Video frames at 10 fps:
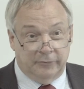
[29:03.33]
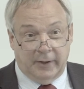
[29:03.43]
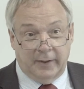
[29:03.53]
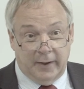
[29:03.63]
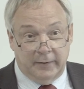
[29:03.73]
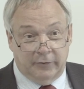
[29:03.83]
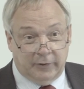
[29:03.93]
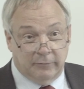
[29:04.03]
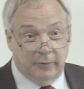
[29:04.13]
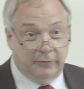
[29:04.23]
state aid,
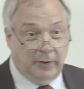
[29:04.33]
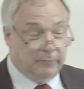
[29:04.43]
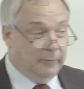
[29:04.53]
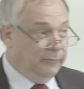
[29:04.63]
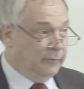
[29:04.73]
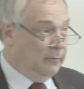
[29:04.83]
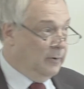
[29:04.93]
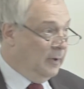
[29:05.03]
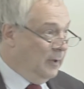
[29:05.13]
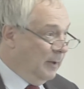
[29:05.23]
etc., etc. So
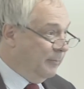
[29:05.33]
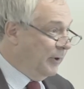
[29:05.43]
I'm